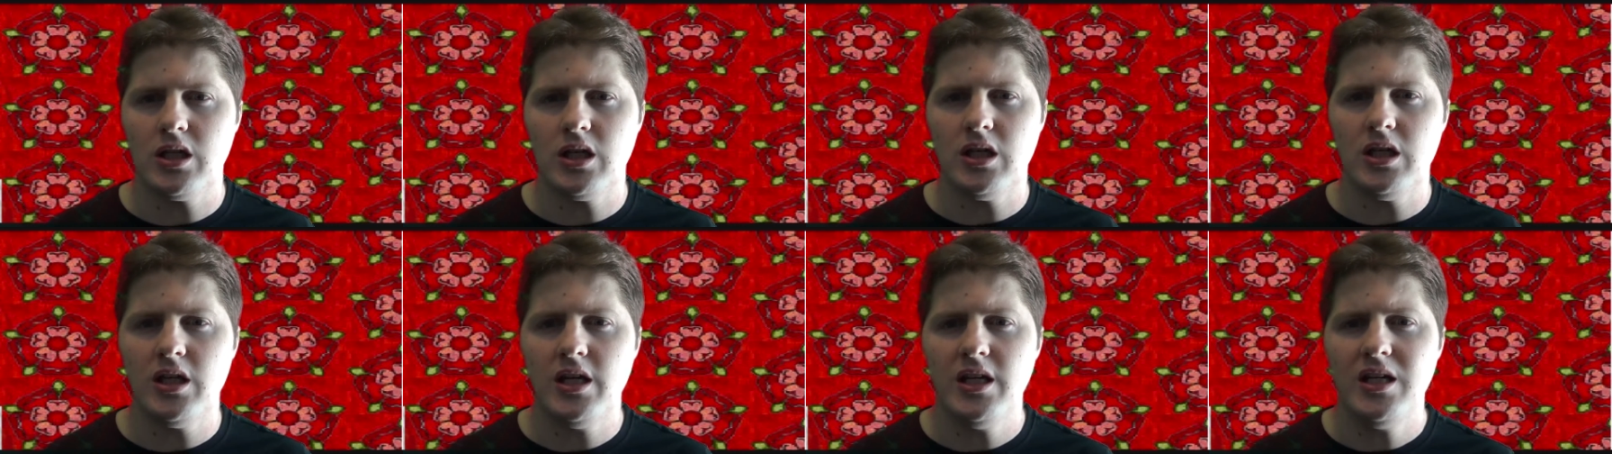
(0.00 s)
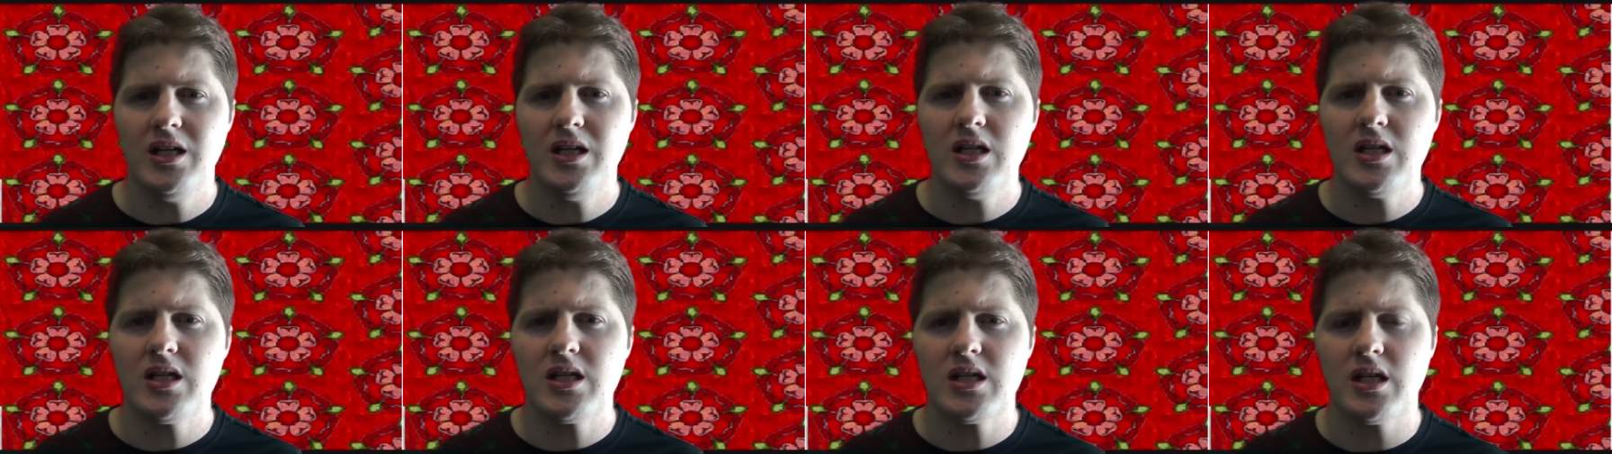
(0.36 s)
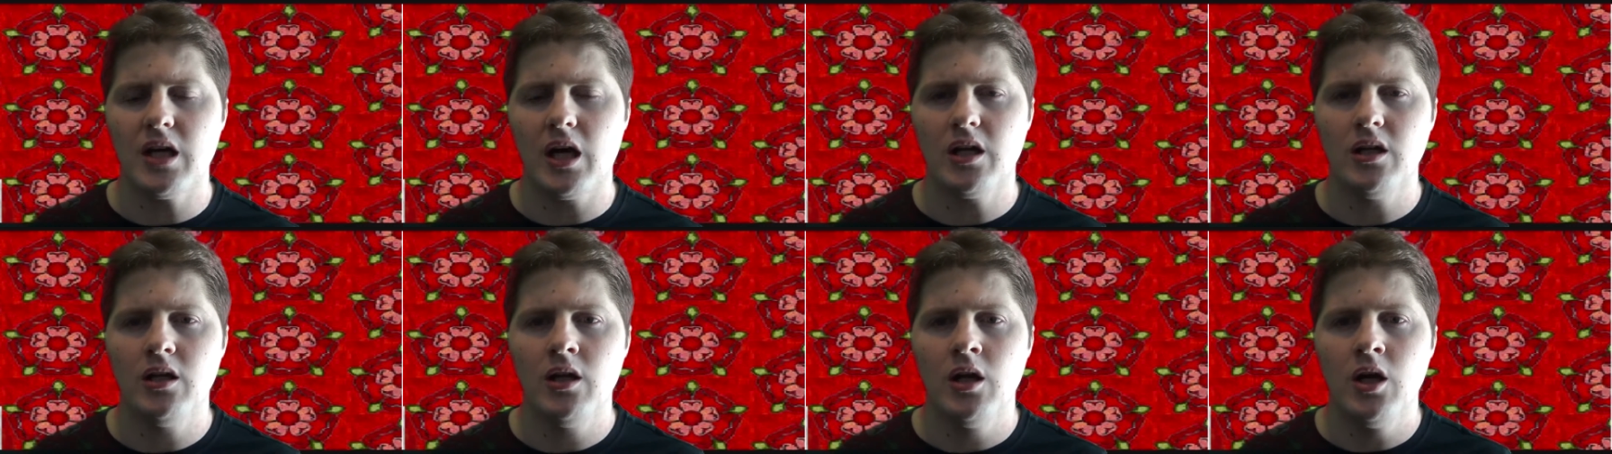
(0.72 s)
He needed a
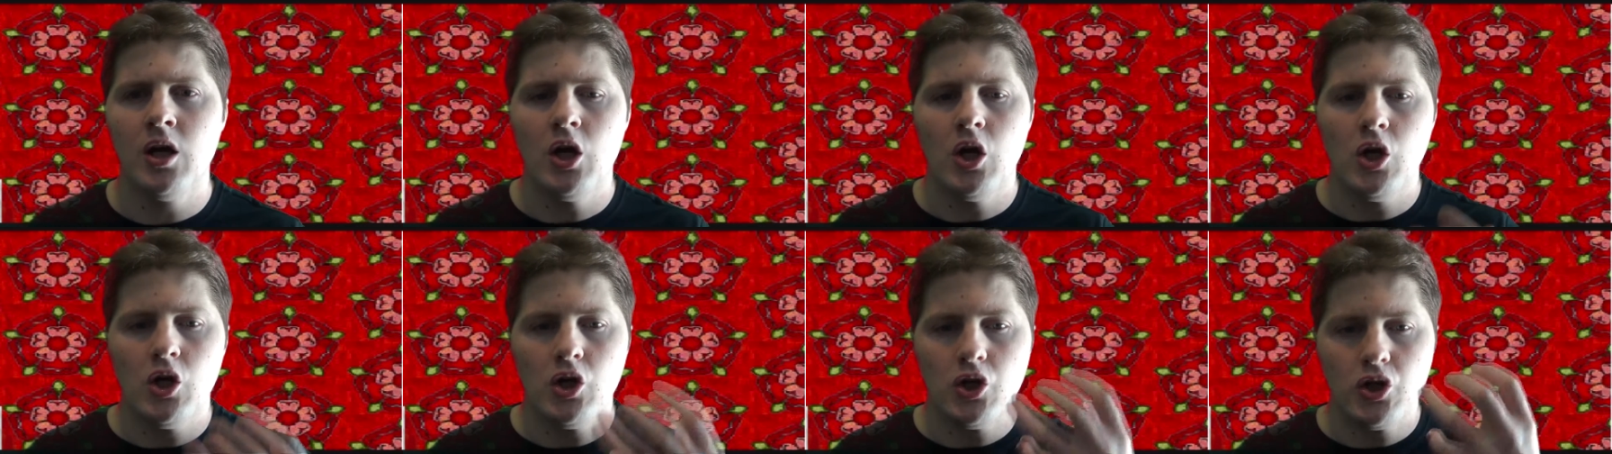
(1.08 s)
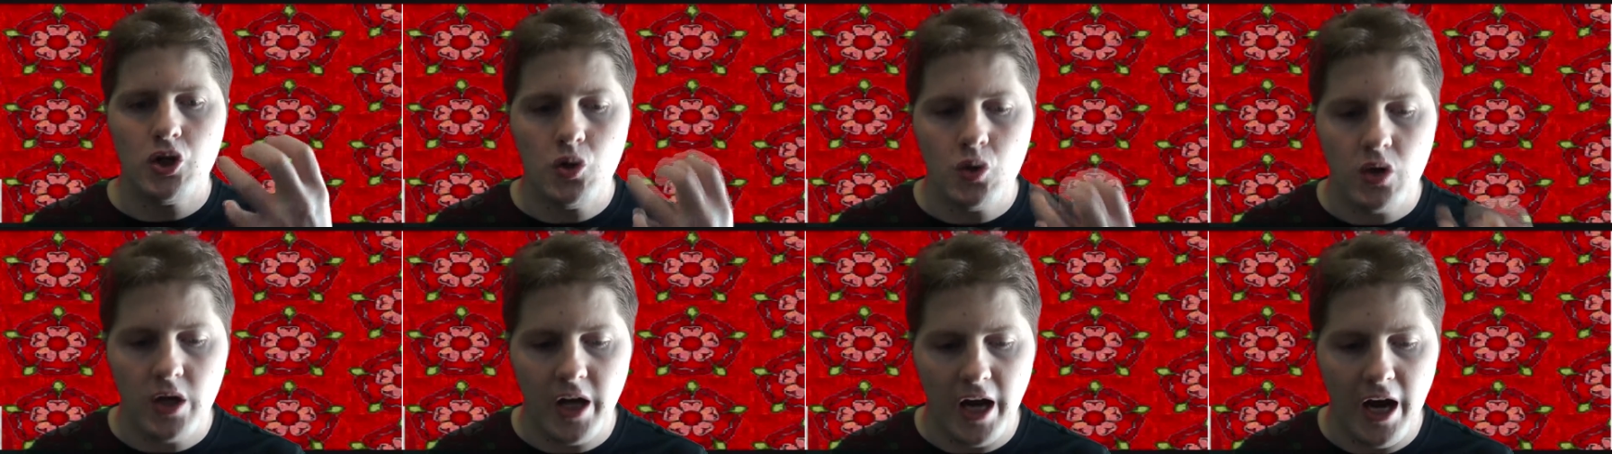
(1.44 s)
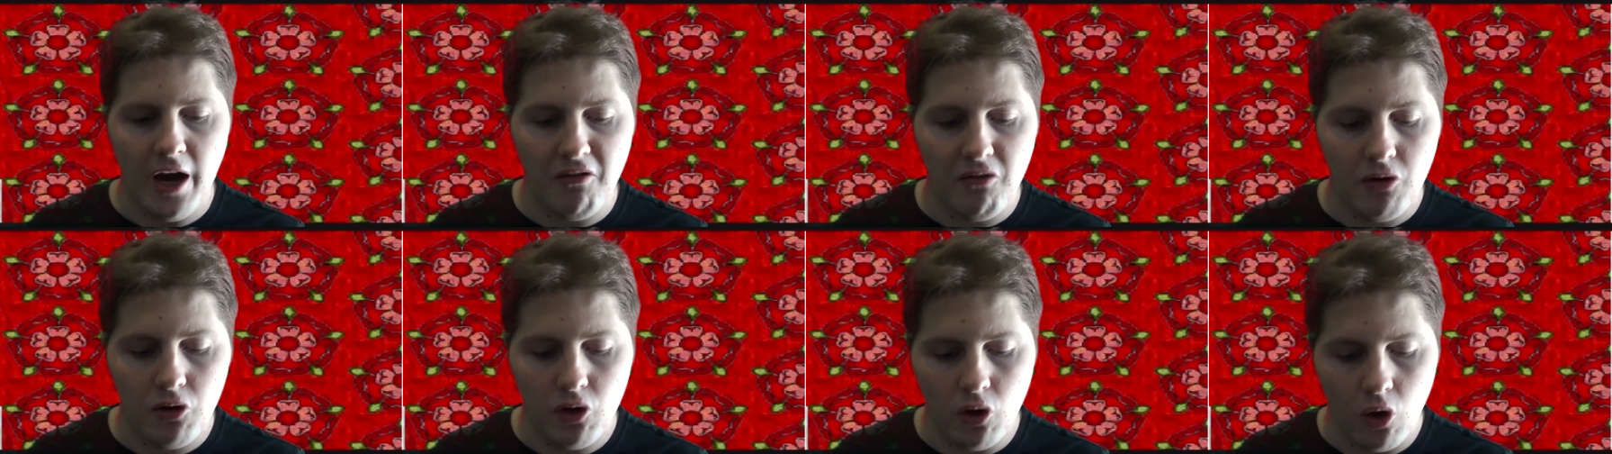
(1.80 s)
son to
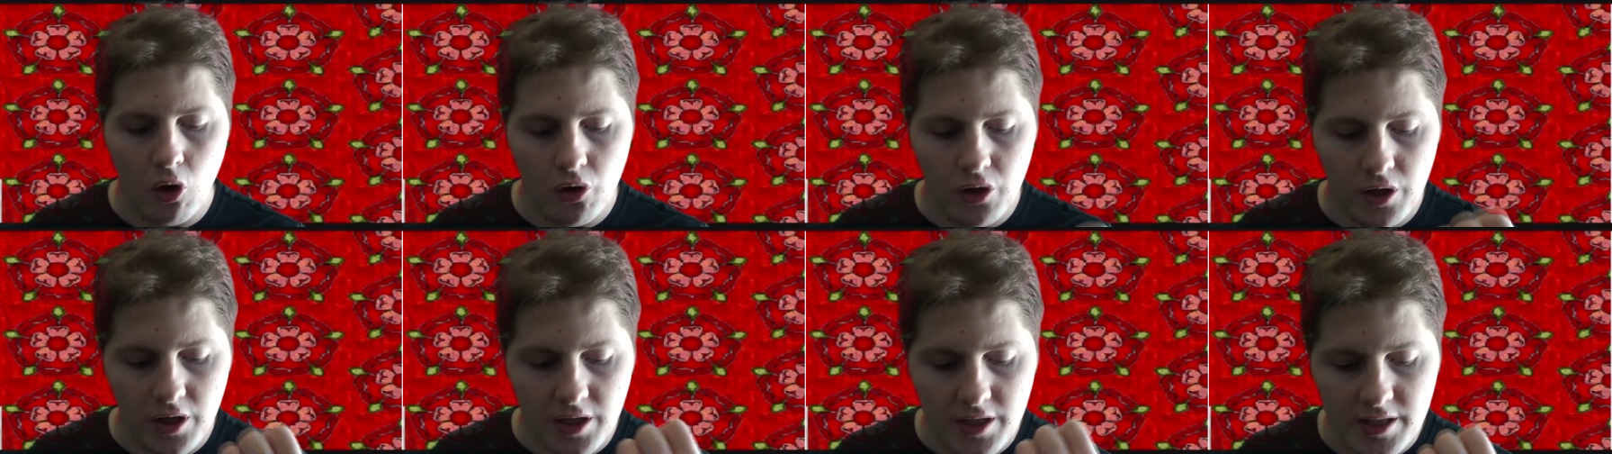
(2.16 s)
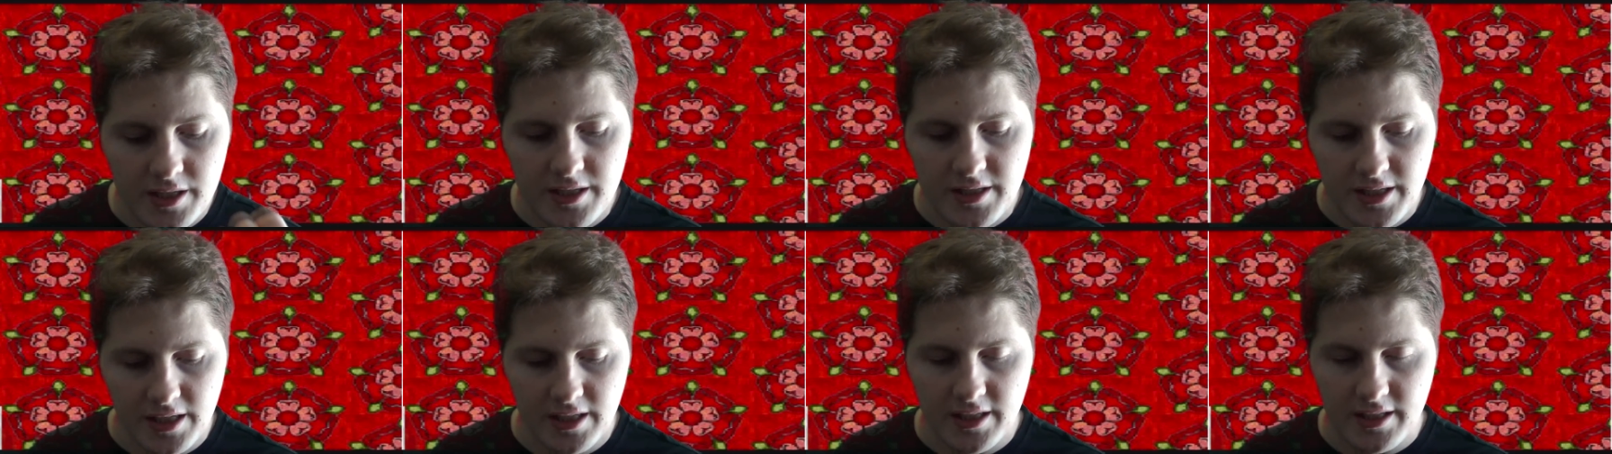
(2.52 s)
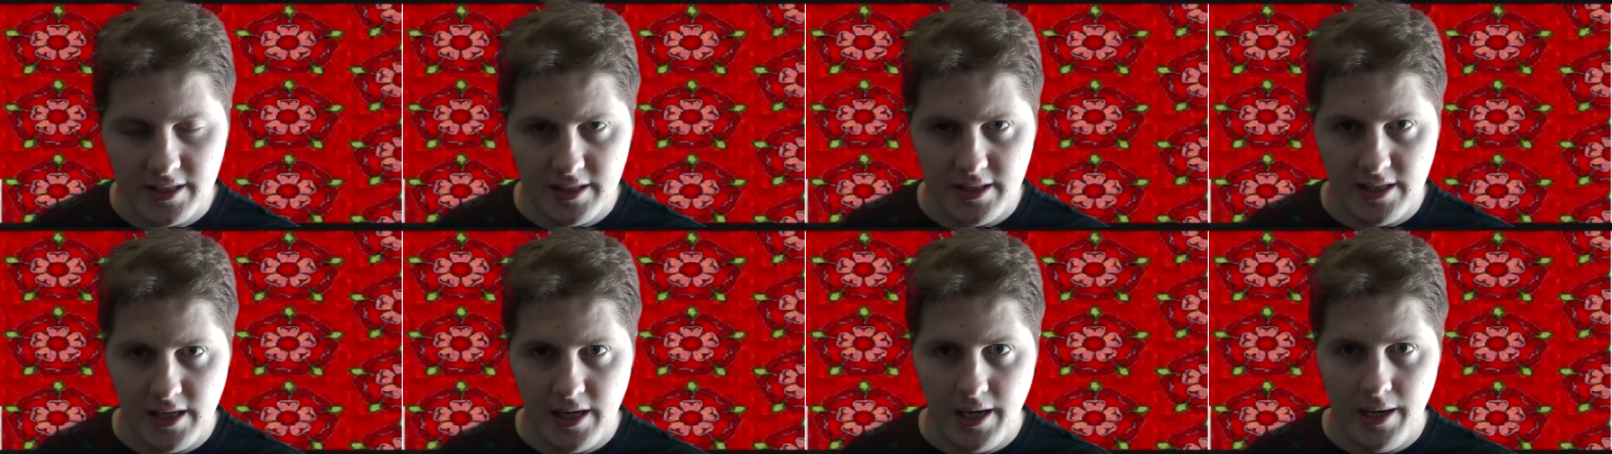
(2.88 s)
carry on his
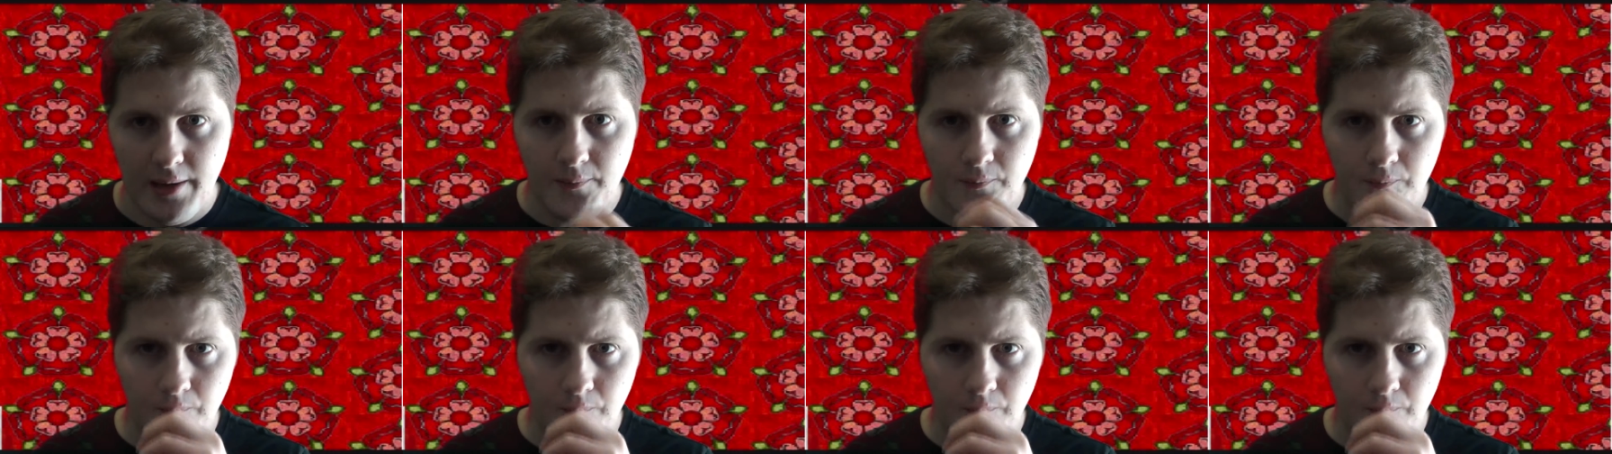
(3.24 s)
dynasty,